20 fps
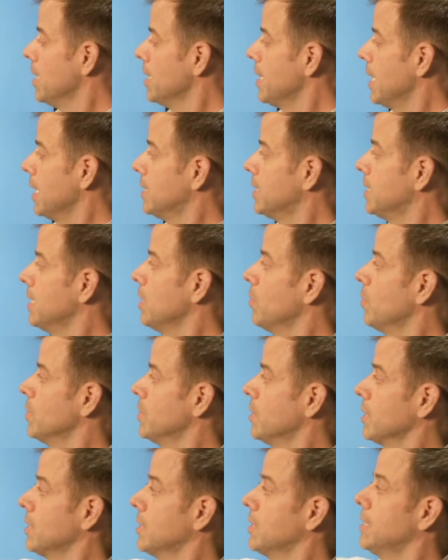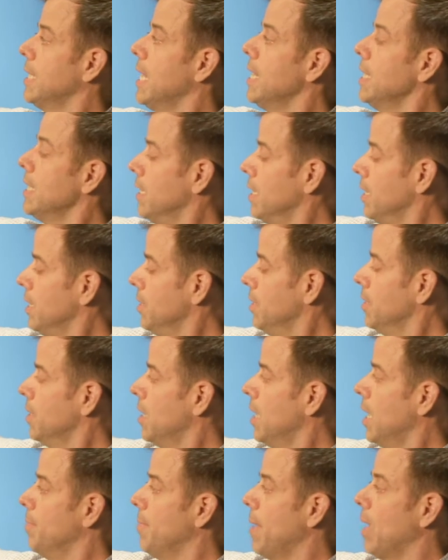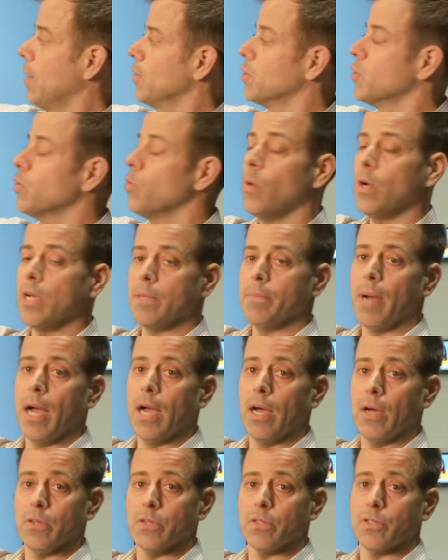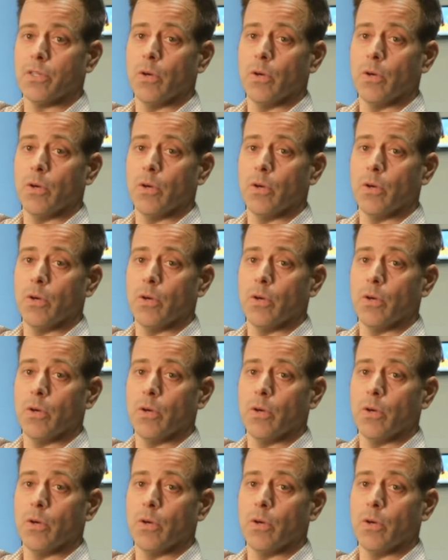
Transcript: that sequence extended about twenty miles.